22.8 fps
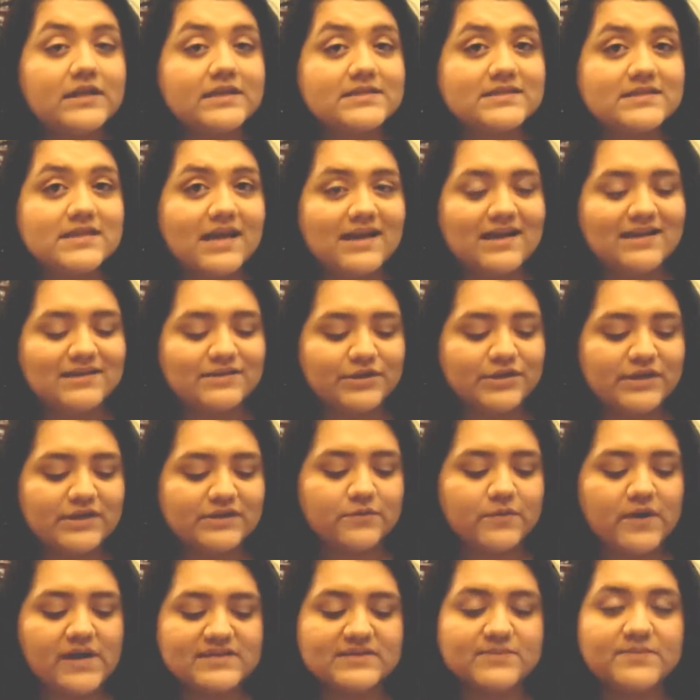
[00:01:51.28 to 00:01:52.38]
let's look at the
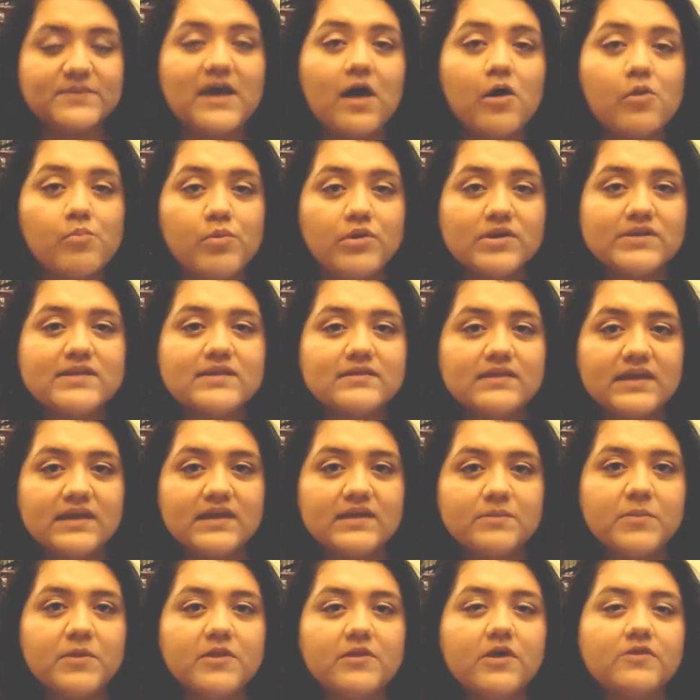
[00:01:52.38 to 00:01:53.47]
recipe. I'll put the
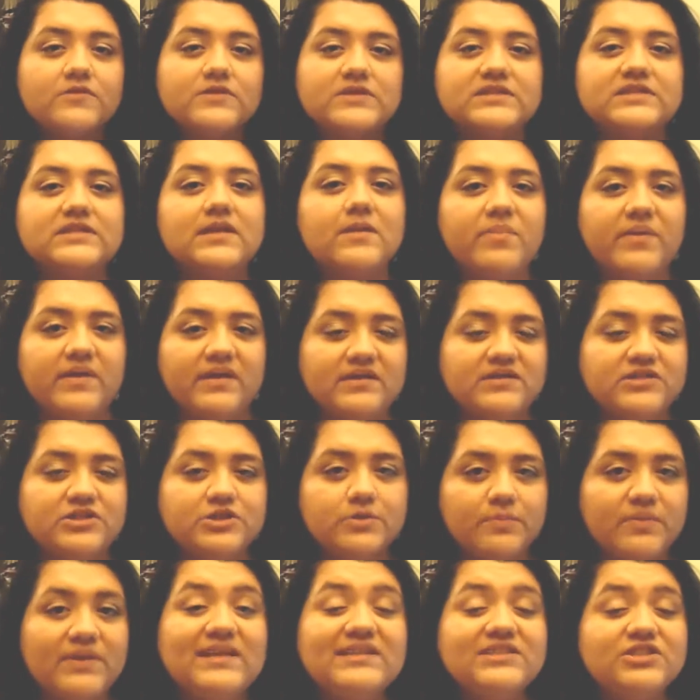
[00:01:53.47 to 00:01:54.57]
link below. This is a
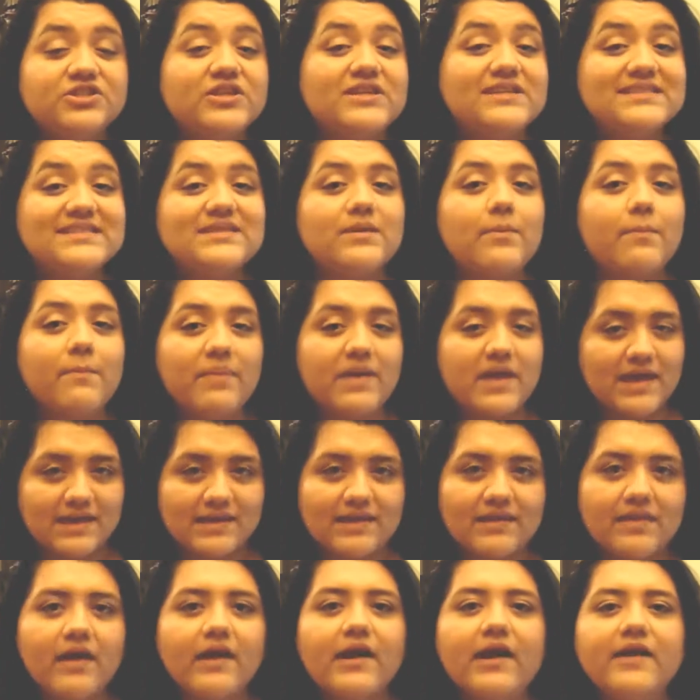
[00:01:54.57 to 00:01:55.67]
Pinterest
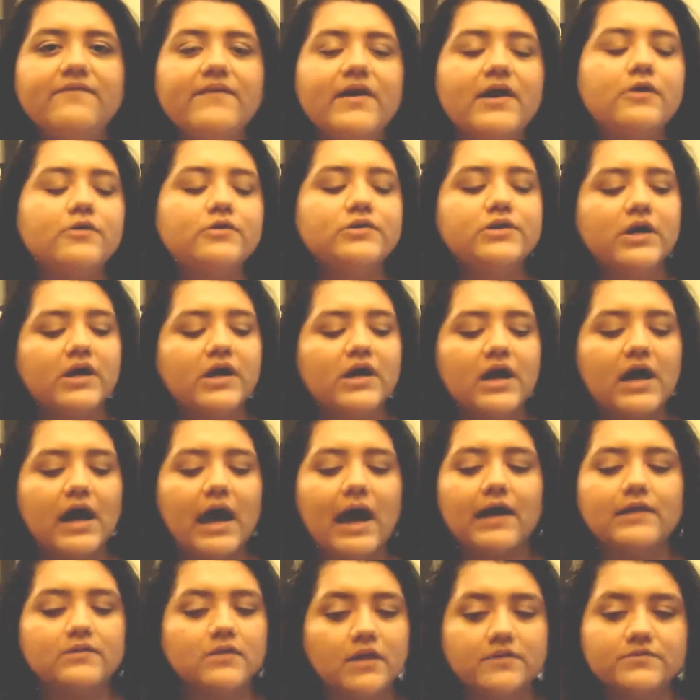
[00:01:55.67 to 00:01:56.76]
pin that I found.
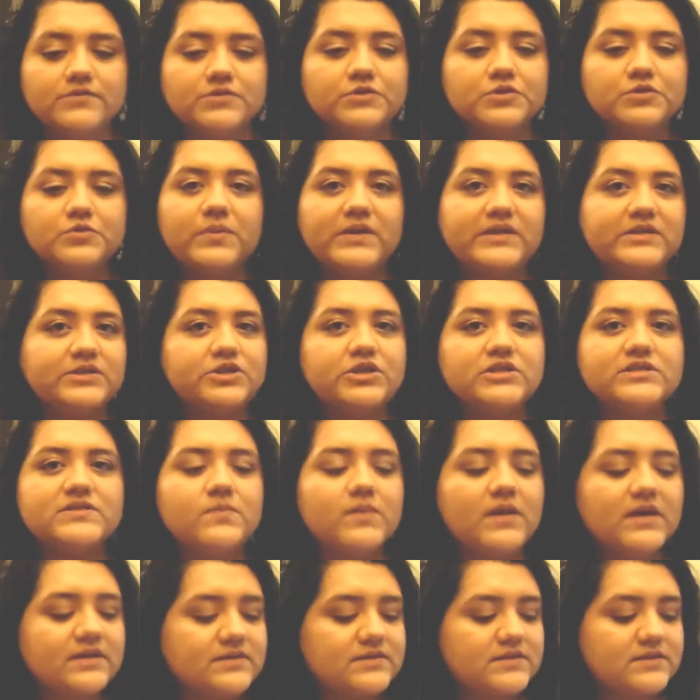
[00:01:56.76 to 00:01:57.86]
I love to do Pinterest
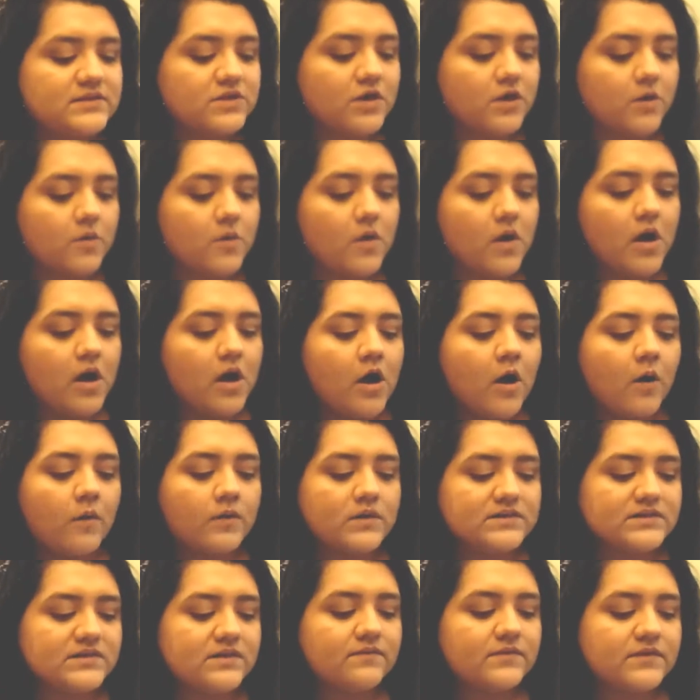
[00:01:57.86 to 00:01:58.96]
pins, so
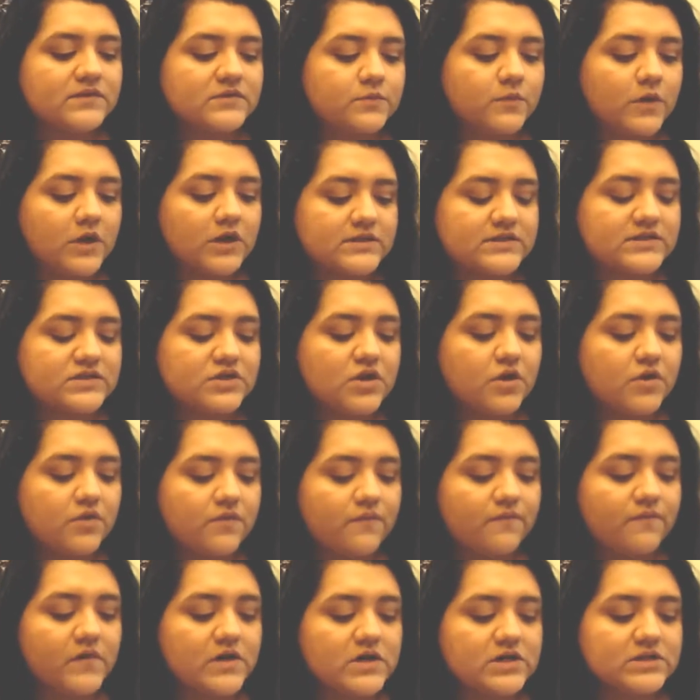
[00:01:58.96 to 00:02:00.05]
we'll see if this works. So the
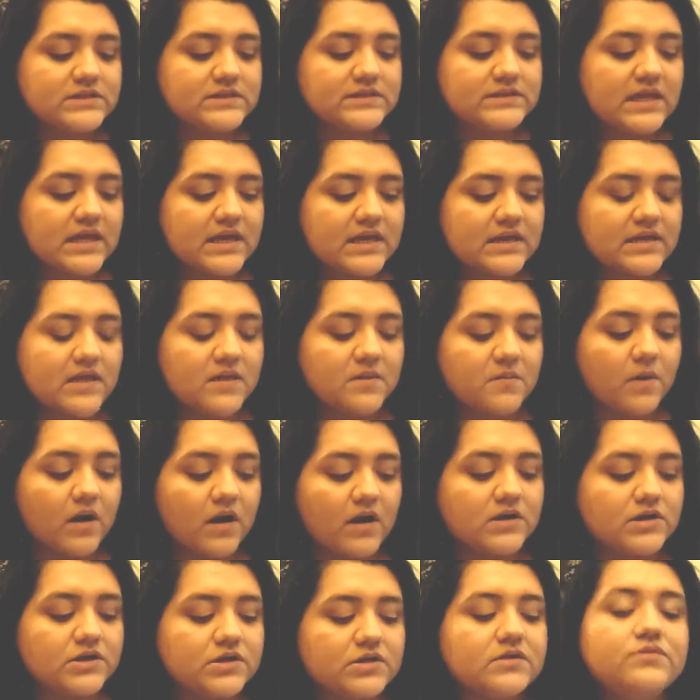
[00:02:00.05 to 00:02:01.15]
first thing they
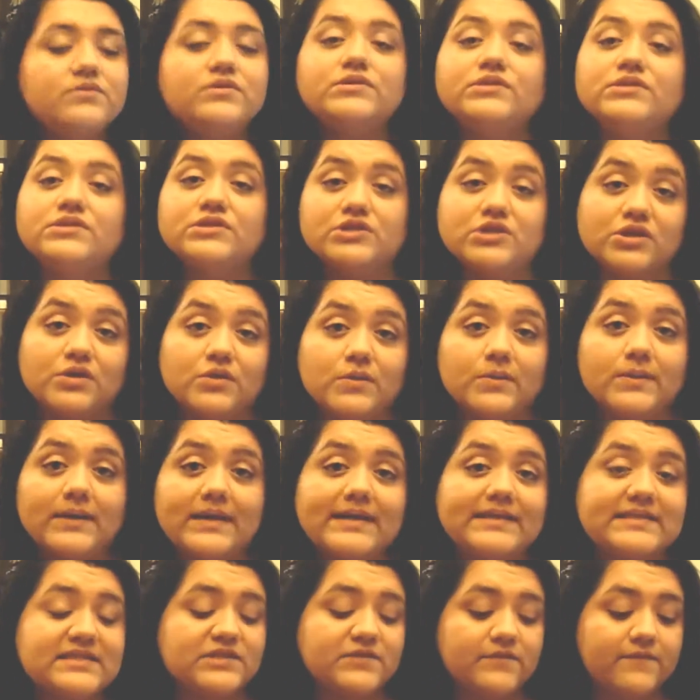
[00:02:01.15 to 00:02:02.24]
want you to do
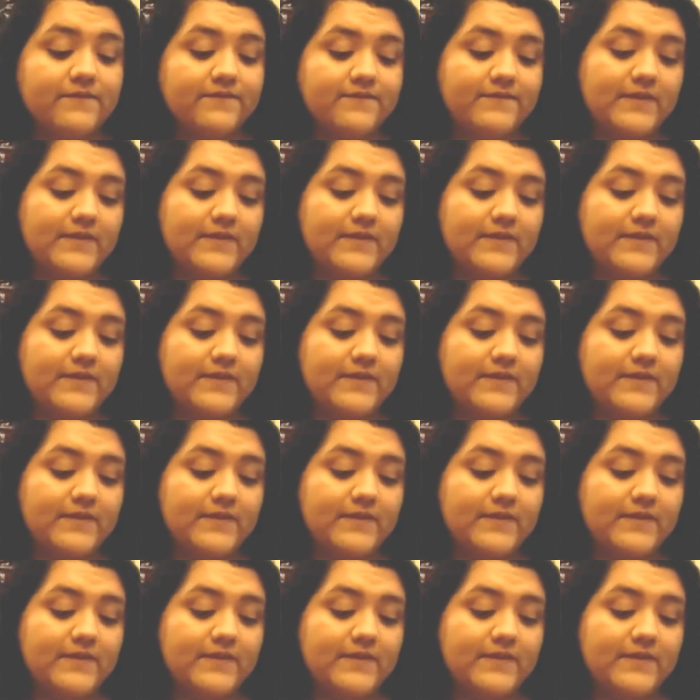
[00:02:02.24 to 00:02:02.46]
is to